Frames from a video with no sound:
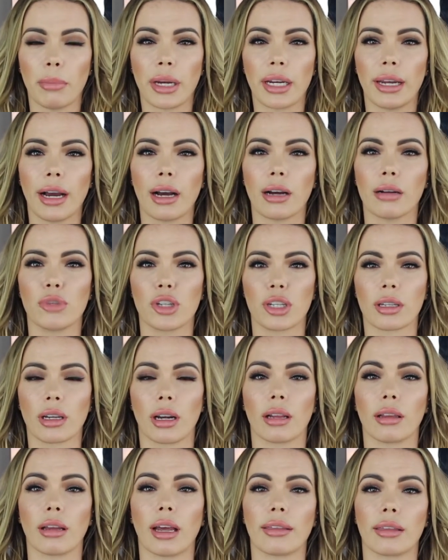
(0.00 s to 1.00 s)
But now I'm just
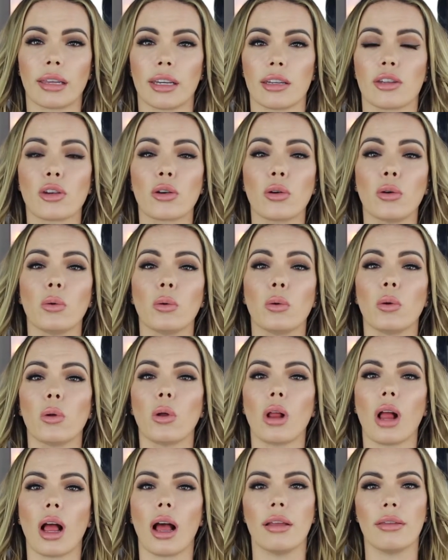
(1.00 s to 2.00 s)
gonna let these
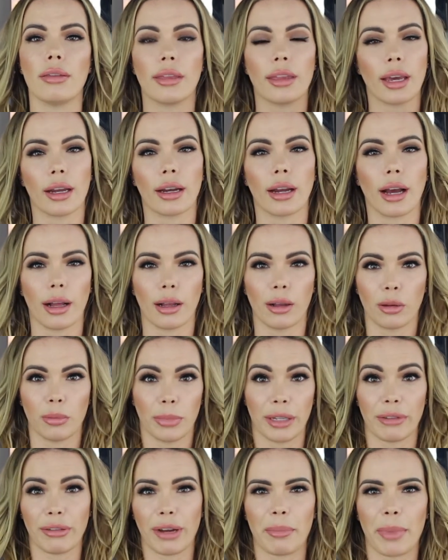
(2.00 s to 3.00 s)
cool, and then I'll
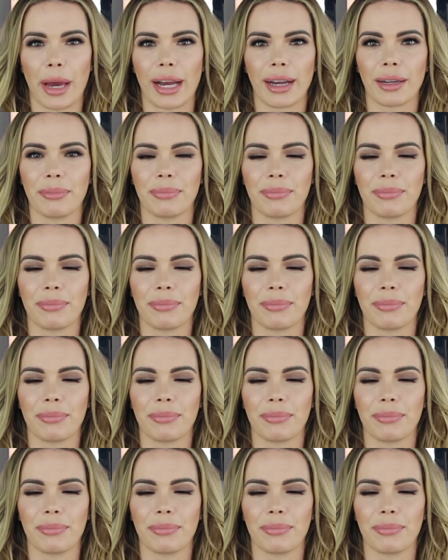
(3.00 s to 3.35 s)
be right back.